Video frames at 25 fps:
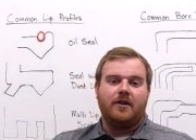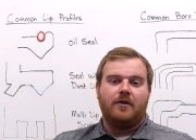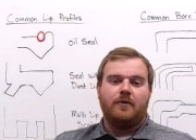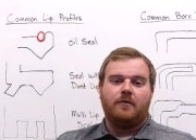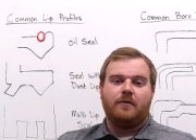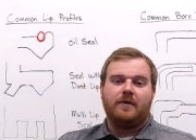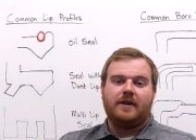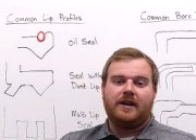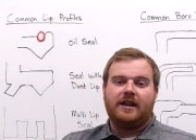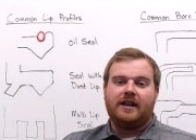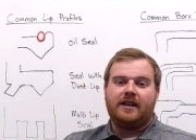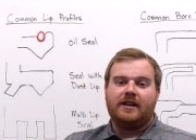
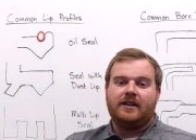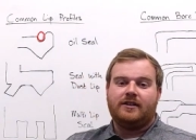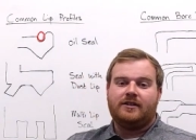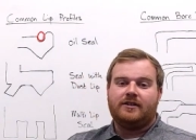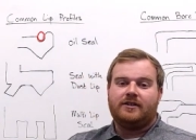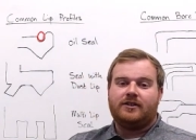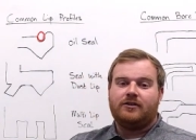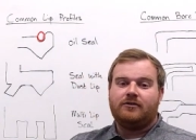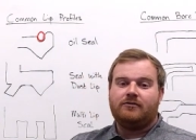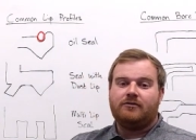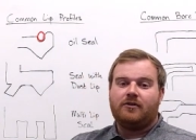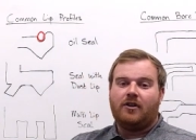We need
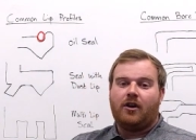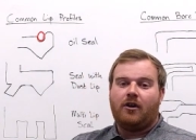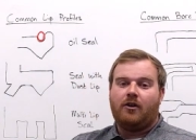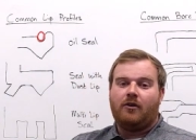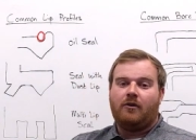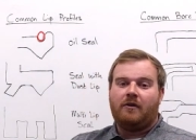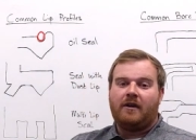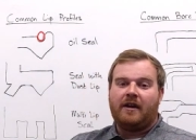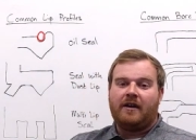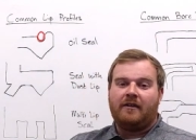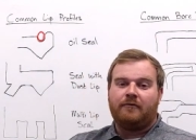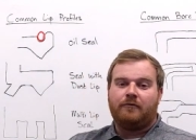to
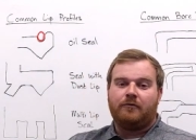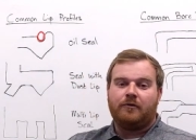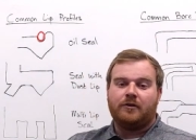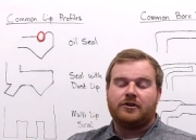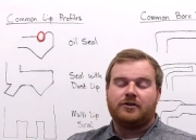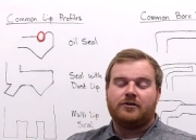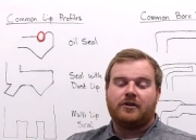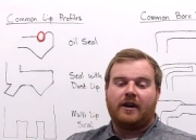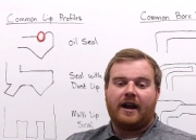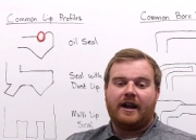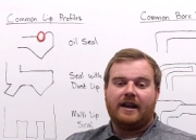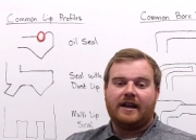know if we're
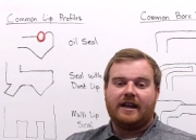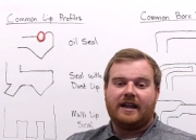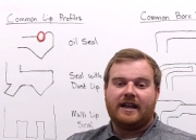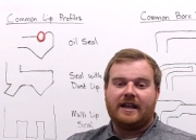trying to